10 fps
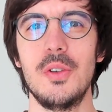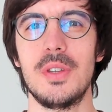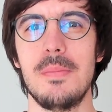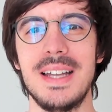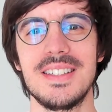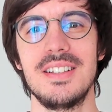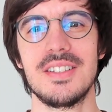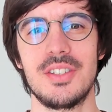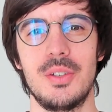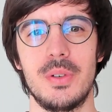the MAD
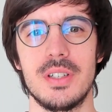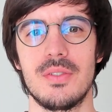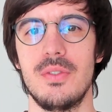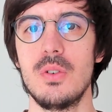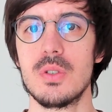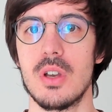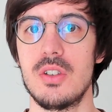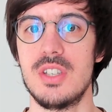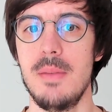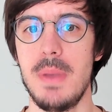Skills series, focused
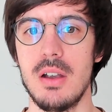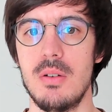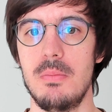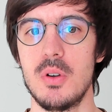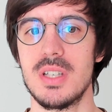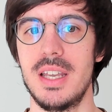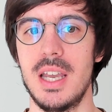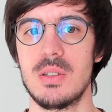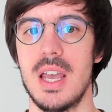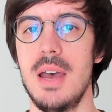on Jetpack Compose
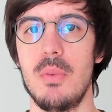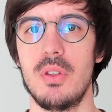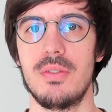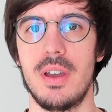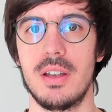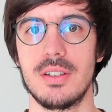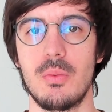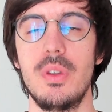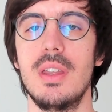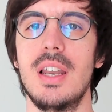layouts and modifiers
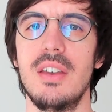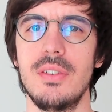with a live